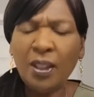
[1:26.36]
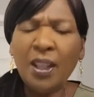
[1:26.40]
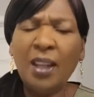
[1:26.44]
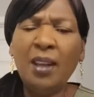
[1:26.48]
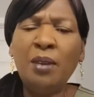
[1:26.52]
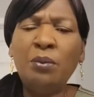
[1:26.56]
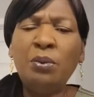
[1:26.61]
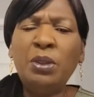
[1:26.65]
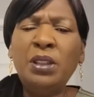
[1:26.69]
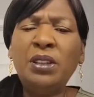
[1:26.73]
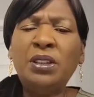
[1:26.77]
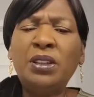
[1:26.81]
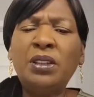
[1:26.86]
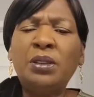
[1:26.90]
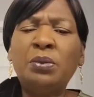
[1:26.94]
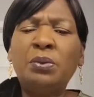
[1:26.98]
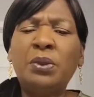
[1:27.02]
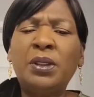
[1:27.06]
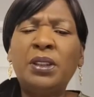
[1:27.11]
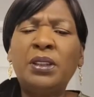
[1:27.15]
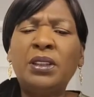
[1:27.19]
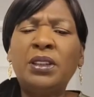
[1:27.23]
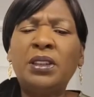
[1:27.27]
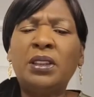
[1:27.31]
and we just
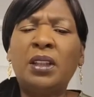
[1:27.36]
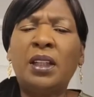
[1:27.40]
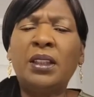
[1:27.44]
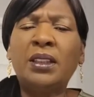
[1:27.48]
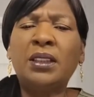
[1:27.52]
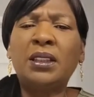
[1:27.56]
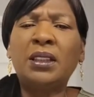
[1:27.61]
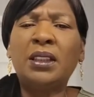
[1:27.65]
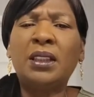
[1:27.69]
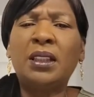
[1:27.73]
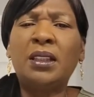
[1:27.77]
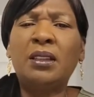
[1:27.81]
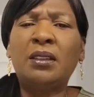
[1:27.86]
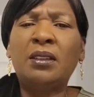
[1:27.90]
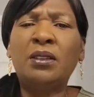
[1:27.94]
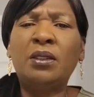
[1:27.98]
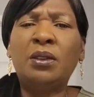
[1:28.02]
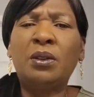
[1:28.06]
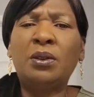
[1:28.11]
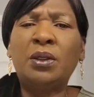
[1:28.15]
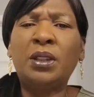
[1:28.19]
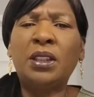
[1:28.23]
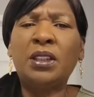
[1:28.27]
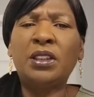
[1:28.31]
want to start to get, you
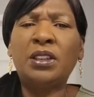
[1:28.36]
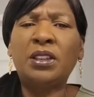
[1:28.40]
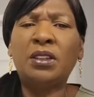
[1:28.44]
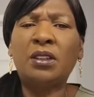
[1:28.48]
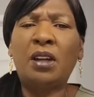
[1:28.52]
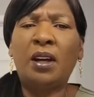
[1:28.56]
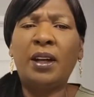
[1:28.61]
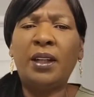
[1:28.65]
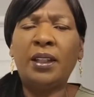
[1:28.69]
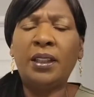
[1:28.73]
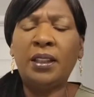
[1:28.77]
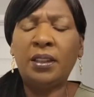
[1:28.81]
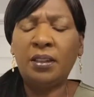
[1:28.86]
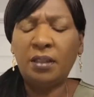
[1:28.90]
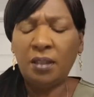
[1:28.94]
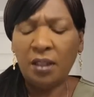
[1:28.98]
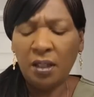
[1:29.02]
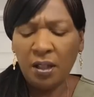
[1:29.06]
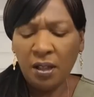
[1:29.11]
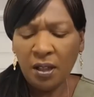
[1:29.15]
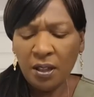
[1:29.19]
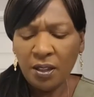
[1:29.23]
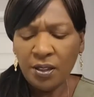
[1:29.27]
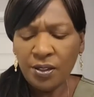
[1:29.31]
know, get started.
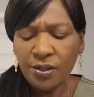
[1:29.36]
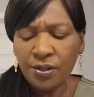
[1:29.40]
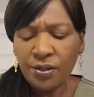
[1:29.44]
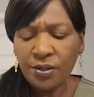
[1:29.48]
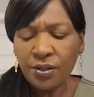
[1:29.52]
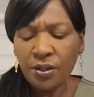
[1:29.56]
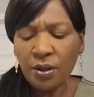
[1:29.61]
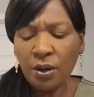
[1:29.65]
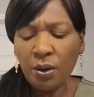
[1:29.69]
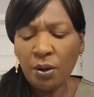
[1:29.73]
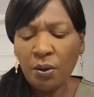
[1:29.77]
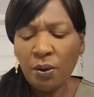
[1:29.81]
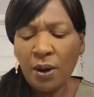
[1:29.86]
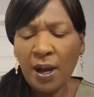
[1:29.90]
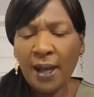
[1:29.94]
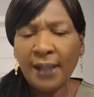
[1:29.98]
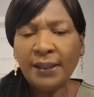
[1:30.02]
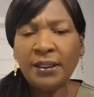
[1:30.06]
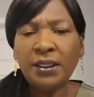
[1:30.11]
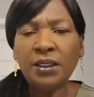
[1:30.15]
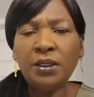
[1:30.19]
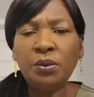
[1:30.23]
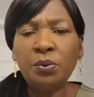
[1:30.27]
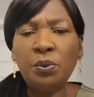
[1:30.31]
So
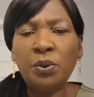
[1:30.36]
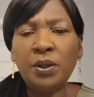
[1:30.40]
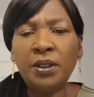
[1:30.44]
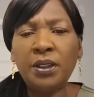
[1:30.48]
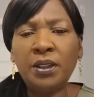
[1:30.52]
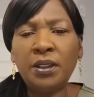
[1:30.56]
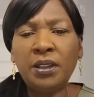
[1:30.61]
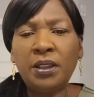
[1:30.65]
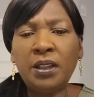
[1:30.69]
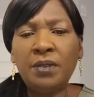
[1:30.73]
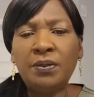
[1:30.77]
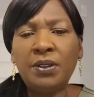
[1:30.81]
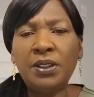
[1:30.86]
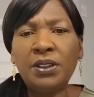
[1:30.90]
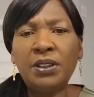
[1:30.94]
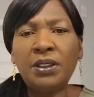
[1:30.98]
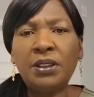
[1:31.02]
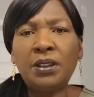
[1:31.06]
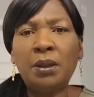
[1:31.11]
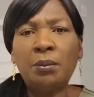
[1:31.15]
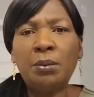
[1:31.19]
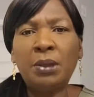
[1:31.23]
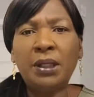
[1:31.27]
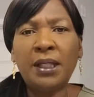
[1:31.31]
I just want to give
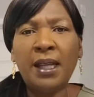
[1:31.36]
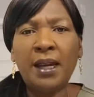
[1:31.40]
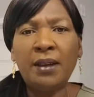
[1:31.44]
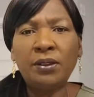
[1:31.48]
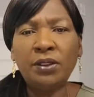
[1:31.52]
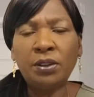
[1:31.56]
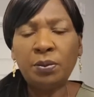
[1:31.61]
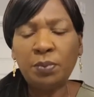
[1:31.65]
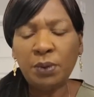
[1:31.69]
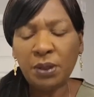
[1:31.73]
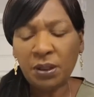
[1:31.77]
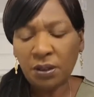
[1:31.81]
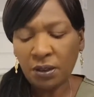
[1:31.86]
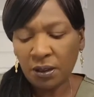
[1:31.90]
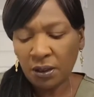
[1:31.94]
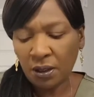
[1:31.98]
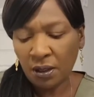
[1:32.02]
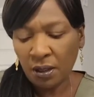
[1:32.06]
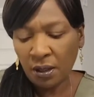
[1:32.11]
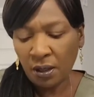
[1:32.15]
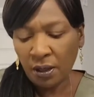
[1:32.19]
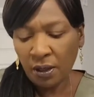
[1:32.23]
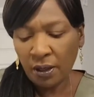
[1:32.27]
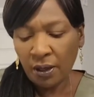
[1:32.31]
us some announcements
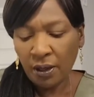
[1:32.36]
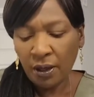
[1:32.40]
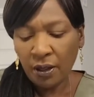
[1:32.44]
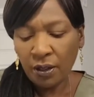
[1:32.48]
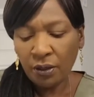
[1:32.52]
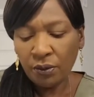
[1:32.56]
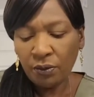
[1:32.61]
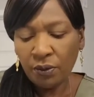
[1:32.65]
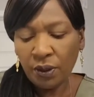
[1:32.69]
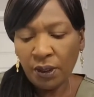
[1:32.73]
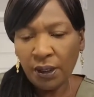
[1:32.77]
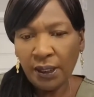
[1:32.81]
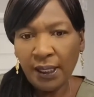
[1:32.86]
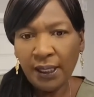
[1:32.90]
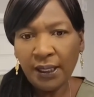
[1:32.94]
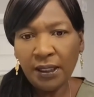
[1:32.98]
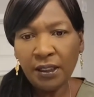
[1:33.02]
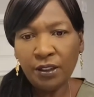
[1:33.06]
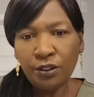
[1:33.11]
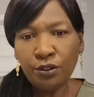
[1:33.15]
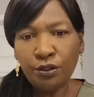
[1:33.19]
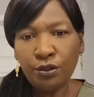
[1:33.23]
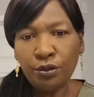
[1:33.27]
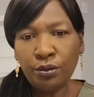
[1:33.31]

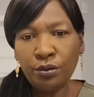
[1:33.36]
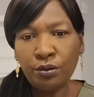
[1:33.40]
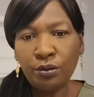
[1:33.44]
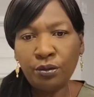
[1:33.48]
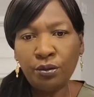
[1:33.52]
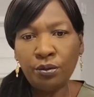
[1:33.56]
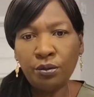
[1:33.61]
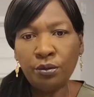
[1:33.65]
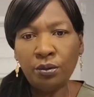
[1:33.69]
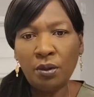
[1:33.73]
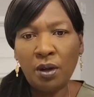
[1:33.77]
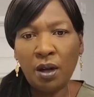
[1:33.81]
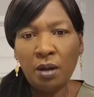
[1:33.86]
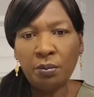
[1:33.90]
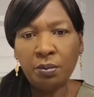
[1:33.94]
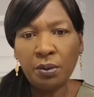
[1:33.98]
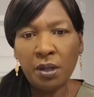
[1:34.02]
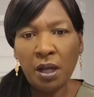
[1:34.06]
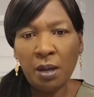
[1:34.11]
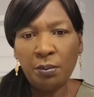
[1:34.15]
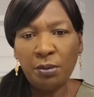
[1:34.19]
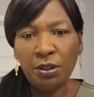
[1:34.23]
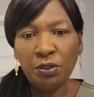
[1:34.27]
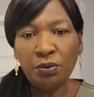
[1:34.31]
related to
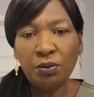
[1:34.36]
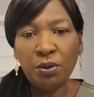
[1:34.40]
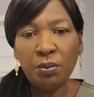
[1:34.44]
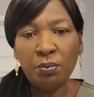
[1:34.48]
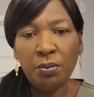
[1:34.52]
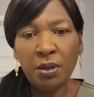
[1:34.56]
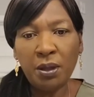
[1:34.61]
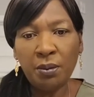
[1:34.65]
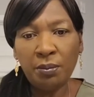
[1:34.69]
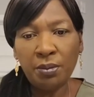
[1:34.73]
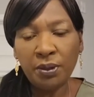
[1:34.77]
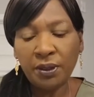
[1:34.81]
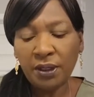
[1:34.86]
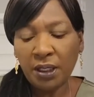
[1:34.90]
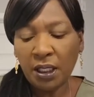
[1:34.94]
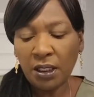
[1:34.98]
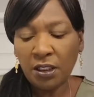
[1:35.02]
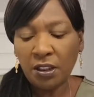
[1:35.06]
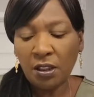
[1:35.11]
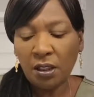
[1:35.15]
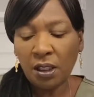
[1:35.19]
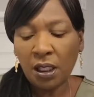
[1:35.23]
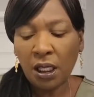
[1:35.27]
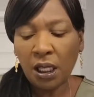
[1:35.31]
upcoming. Remember
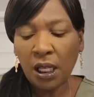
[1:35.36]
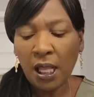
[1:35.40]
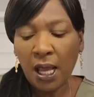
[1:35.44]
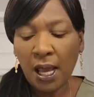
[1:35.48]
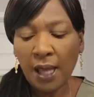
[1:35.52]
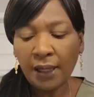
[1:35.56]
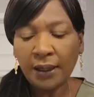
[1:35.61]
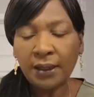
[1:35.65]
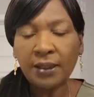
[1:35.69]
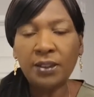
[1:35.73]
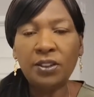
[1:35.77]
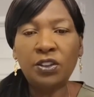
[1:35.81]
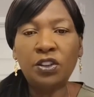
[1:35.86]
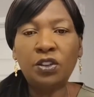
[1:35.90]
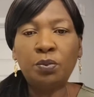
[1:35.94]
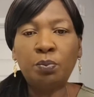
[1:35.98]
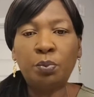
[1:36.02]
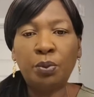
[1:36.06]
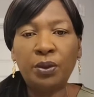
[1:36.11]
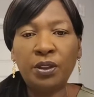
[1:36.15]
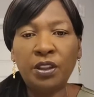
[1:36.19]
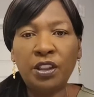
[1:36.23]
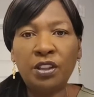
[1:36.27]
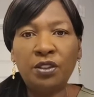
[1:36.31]
that your clock is
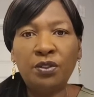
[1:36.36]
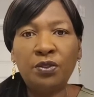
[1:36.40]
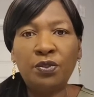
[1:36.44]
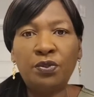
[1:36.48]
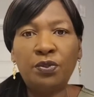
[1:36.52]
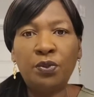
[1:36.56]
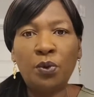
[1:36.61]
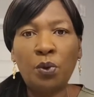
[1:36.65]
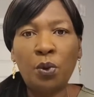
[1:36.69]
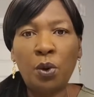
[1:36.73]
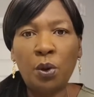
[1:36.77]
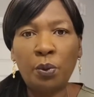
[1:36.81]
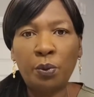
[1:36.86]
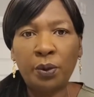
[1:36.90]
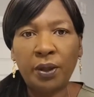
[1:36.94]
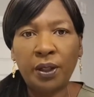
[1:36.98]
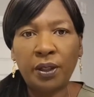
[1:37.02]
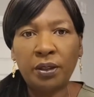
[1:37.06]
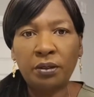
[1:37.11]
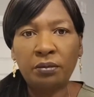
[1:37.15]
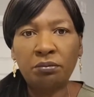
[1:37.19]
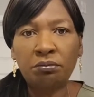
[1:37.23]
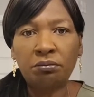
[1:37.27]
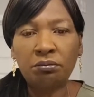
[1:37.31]
springing
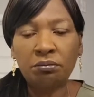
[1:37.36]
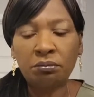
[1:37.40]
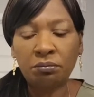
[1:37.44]
forward.